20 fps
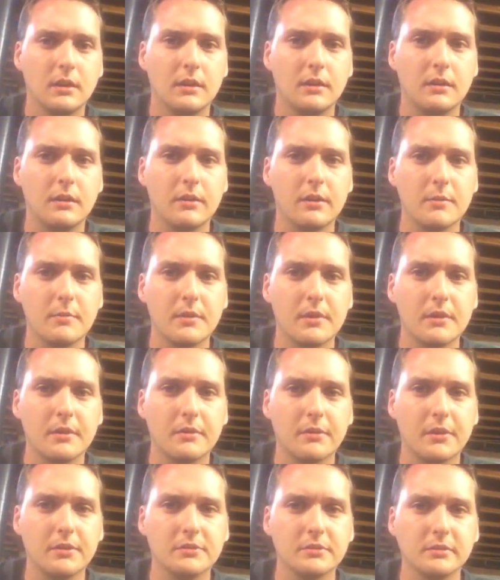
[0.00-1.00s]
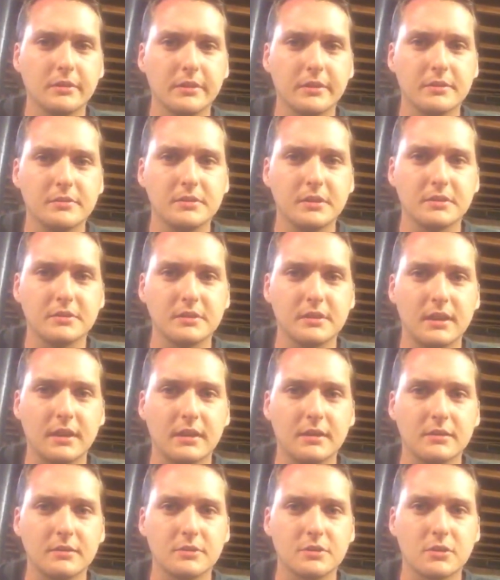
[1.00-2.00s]
Dirty Mary and Crazy Larry
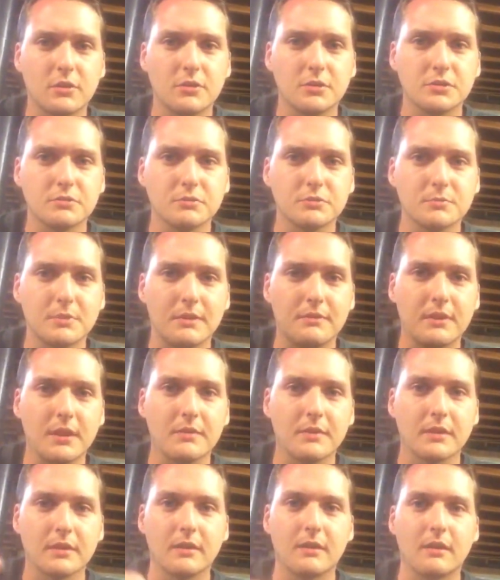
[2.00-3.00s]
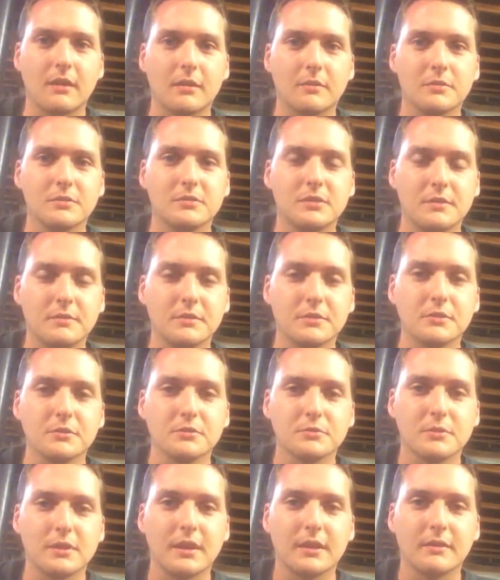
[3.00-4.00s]
'69 Charger was my favorite car. 7 years
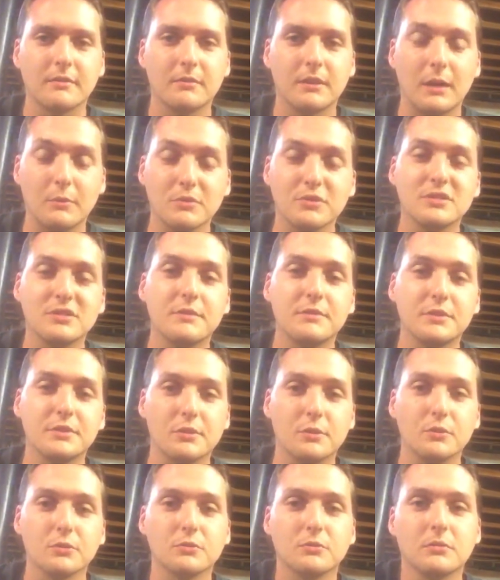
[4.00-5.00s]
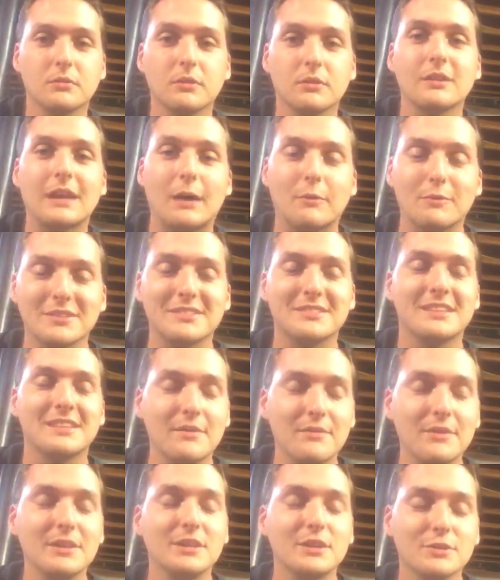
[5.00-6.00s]
old when I was 7 years old. I was
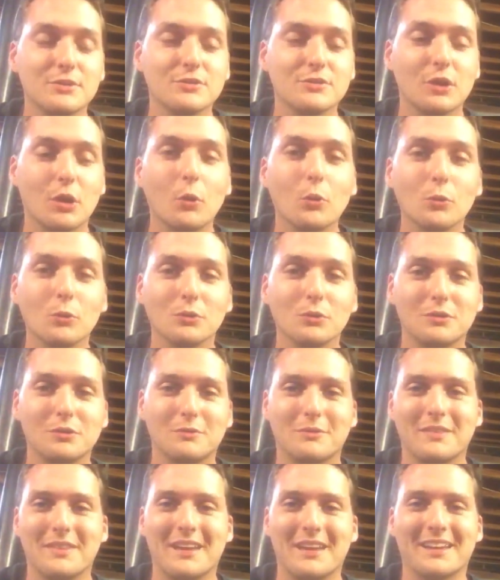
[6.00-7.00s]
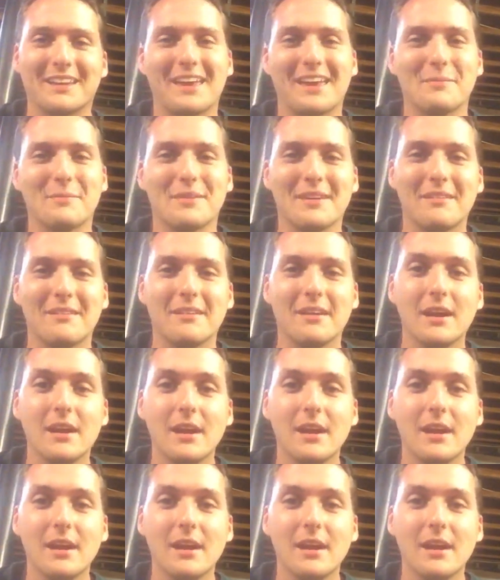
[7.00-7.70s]
7 years old when that came out.